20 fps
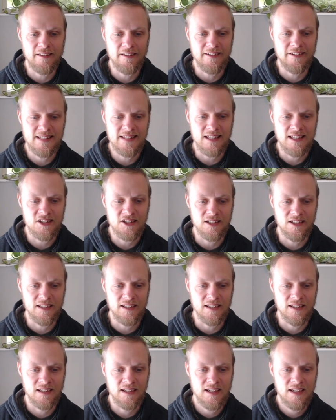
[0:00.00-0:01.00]
is
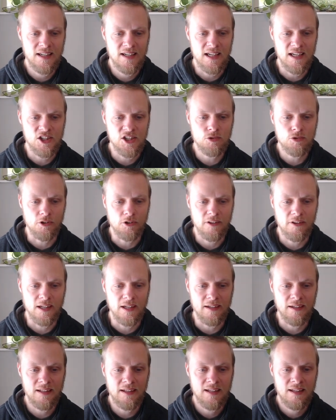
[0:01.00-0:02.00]
actually a
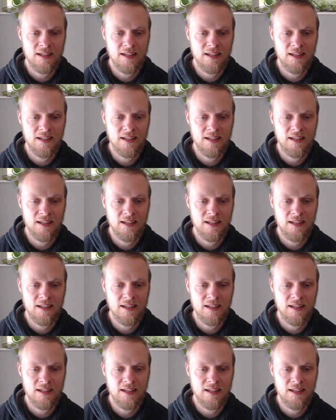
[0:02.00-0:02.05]
shorthand.